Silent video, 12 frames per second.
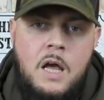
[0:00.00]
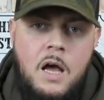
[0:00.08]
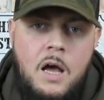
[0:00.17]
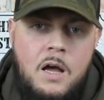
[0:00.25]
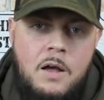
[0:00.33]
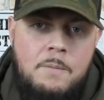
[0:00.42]

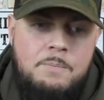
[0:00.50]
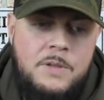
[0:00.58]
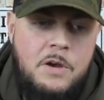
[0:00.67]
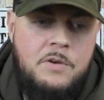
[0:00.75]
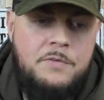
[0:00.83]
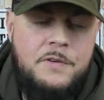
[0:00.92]

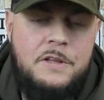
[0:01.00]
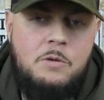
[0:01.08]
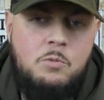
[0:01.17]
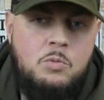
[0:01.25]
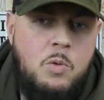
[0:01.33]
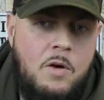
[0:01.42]
The only thing that
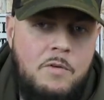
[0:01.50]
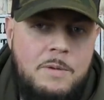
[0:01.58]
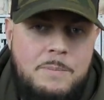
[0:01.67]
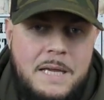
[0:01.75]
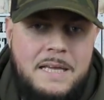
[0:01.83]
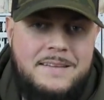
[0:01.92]
would worry
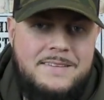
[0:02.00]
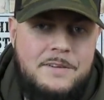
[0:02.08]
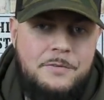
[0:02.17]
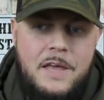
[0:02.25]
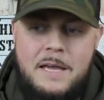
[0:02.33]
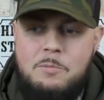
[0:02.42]
me is
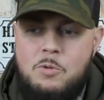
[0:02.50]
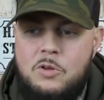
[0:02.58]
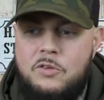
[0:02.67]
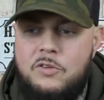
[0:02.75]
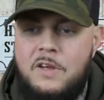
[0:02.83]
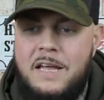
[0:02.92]
if they
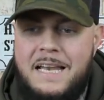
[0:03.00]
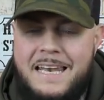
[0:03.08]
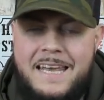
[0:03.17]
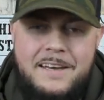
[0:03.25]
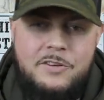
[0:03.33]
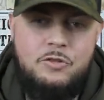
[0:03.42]
would
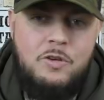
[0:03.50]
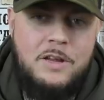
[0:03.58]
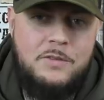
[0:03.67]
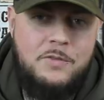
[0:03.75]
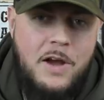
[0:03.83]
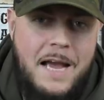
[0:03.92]
let this
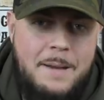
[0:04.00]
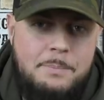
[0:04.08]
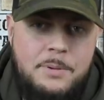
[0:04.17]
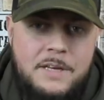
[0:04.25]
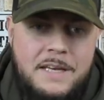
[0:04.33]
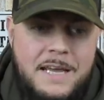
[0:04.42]
transfer
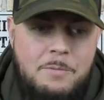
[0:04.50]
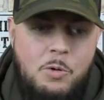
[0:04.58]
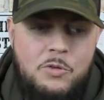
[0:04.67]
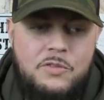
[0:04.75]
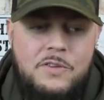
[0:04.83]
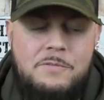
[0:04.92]
happen and they
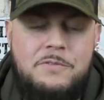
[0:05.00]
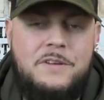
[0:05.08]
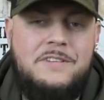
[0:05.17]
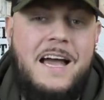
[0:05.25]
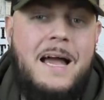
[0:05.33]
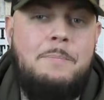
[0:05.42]
want something
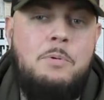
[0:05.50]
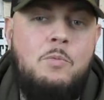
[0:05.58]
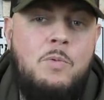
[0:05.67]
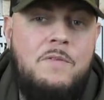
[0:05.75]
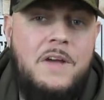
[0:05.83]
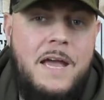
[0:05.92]
to
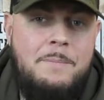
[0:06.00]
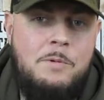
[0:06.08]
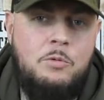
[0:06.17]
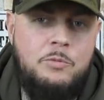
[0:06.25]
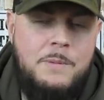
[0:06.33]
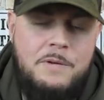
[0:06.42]
happen with
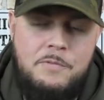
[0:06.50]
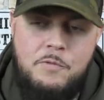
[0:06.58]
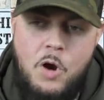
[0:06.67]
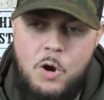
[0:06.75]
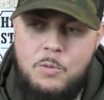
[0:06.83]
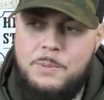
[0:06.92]
Emil Smith
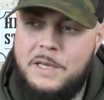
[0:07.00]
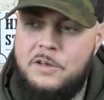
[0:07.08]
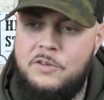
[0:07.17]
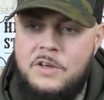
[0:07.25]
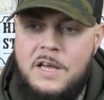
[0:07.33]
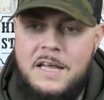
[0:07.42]
Rowe,
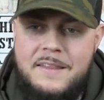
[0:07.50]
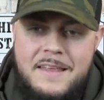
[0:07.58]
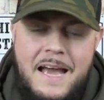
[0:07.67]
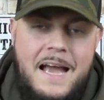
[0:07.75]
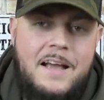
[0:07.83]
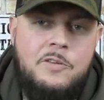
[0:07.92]
because
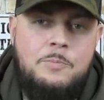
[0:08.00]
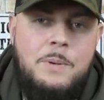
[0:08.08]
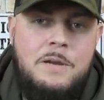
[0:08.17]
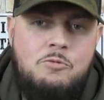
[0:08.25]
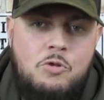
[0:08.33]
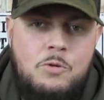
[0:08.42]
there has
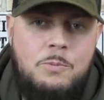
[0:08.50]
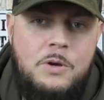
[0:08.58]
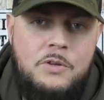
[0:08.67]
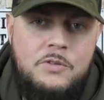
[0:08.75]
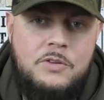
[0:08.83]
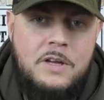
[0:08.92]
been
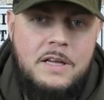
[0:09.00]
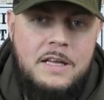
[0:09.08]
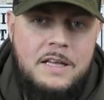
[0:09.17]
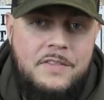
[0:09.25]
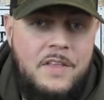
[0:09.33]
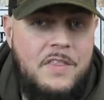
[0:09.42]
rumours
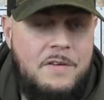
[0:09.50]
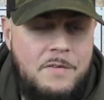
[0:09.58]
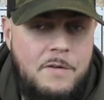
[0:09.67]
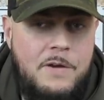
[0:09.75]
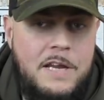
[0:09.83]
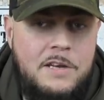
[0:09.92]
that they're
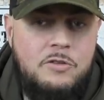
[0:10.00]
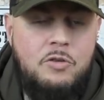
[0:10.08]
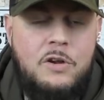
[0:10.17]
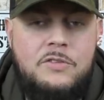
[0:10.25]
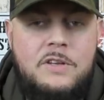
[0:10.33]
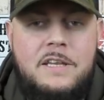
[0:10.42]
very
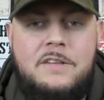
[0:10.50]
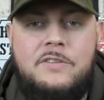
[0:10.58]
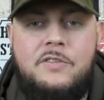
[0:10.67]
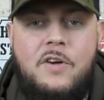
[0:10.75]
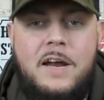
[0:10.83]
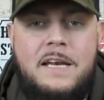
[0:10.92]
interested in
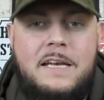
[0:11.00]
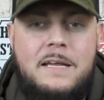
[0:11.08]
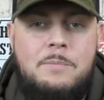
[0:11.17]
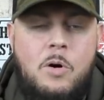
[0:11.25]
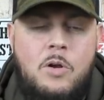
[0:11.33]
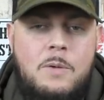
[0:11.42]
signing
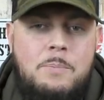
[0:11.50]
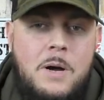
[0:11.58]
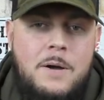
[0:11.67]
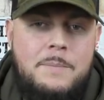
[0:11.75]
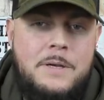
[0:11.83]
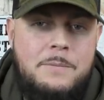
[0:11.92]
him on a
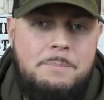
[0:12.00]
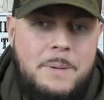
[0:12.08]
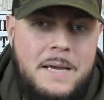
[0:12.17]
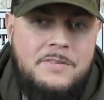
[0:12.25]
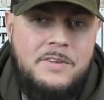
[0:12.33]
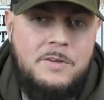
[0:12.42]
permanent
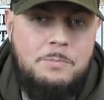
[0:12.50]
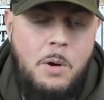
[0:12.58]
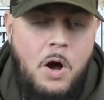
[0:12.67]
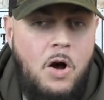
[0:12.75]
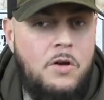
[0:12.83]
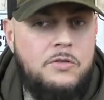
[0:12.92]
basis,
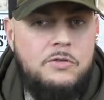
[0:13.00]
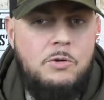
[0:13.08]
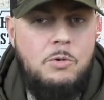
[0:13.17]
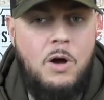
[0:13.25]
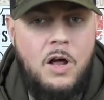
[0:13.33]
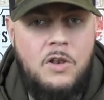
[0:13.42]
but
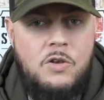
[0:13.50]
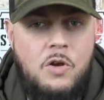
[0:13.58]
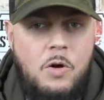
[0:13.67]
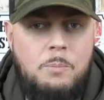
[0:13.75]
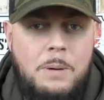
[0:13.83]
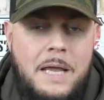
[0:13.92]
Arsenal are
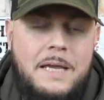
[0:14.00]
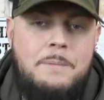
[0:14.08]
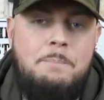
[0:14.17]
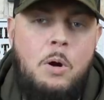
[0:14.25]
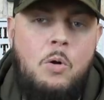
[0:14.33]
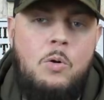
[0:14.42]
not playing
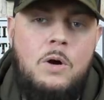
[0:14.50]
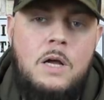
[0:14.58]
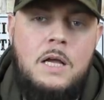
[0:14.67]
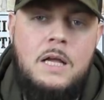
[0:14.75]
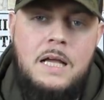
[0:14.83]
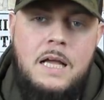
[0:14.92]
ball.
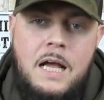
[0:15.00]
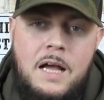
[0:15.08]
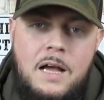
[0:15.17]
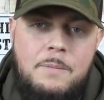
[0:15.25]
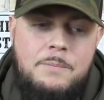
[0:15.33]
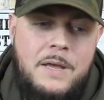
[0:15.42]

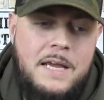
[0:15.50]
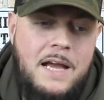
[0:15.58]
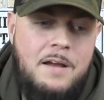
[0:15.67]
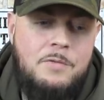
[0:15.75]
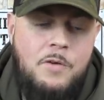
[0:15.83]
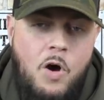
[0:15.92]
They
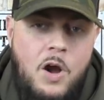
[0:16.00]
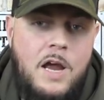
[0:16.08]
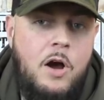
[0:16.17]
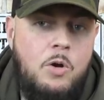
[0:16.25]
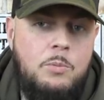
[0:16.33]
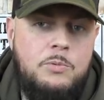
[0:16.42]
have high
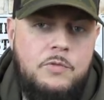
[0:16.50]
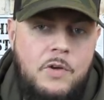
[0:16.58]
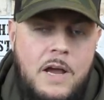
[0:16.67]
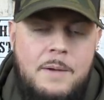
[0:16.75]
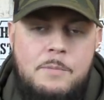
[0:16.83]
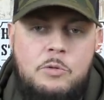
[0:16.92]
hopes
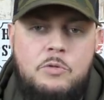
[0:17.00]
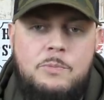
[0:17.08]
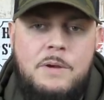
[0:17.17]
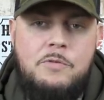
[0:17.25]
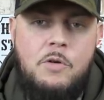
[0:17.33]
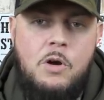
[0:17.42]
for Emil
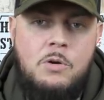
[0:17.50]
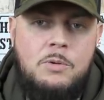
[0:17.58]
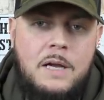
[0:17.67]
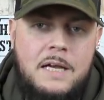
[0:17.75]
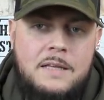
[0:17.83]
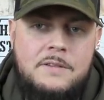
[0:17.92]
Smith
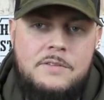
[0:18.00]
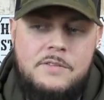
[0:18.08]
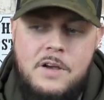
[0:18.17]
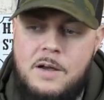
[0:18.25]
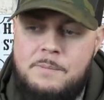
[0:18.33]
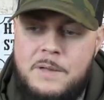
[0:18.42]
Rowe, and
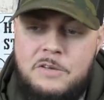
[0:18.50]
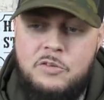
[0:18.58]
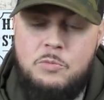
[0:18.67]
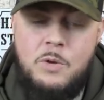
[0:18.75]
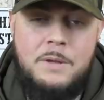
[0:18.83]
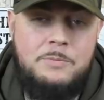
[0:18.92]
they
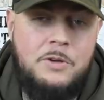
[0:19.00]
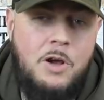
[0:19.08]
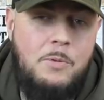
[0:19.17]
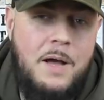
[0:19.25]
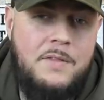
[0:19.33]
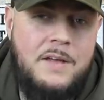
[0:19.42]
just want him to
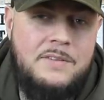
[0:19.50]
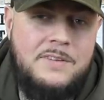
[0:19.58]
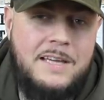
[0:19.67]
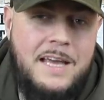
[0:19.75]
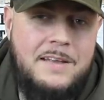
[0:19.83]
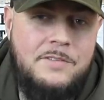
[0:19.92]
go out there to
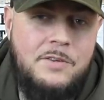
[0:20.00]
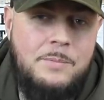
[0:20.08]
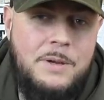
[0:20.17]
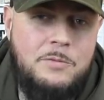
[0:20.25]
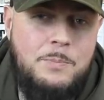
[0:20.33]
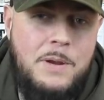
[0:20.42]
gain some
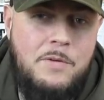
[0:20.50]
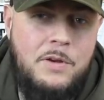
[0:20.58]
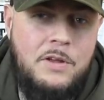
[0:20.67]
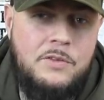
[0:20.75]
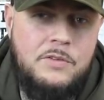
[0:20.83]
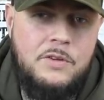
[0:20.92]

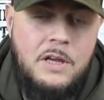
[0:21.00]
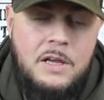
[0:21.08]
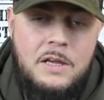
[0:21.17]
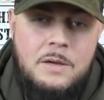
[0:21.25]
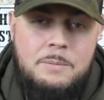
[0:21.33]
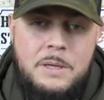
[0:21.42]
experience.
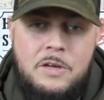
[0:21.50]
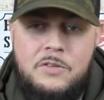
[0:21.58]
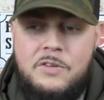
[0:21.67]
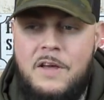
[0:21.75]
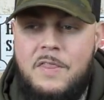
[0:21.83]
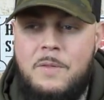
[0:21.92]

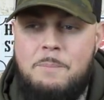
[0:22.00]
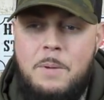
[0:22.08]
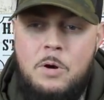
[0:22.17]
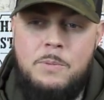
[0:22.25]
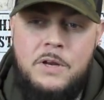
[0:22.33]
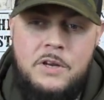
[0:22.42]
Because at the
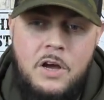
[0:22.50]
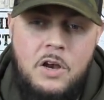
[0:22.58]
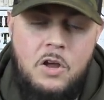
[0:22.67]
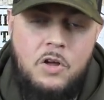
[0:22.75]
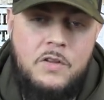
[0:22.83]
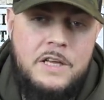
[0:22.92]
moment, a
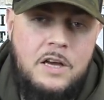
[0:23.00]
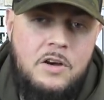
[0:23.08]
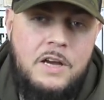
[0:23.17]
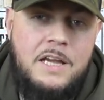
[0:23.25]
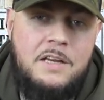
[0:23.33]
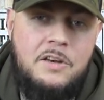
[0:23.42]
lot of the
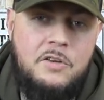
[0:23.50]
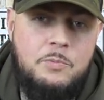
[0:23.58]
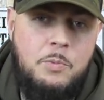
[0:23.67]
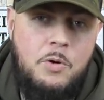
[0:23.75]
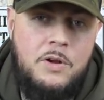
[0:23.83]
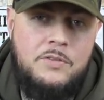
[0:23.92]
young English
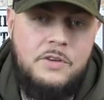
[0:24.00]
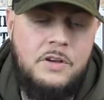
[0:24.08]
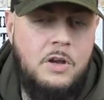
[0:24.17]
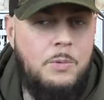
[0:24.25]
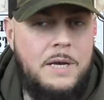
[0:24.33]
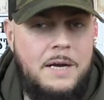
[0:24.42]
boys are
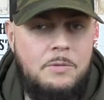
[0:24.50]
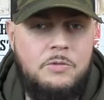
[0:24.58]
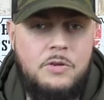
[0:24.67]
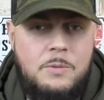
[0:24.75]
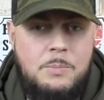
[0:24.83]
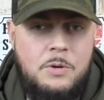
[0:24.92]
going out
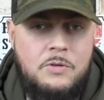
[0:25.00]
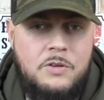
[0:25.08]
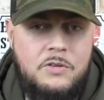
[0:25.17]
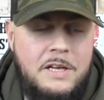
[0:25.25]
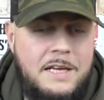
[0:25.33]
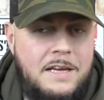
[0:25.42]
to the
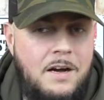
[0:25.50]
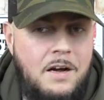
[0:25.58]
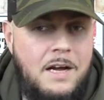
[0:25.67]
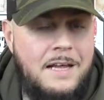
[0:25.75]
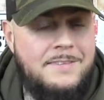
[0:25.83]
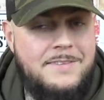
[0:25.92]

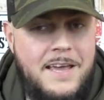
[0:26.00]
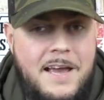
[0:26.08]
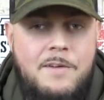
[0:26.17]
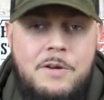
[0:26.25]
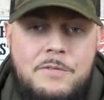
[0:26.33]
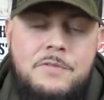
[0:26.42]
Bundesliga and
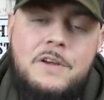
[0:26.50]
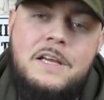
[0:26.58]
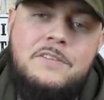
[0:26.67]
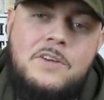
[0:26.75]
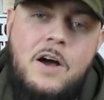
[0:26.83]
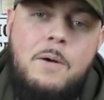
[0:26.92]
tearing
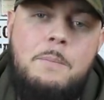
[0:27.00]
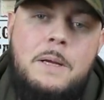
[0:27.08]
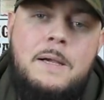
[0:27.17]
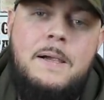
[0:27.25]
things up.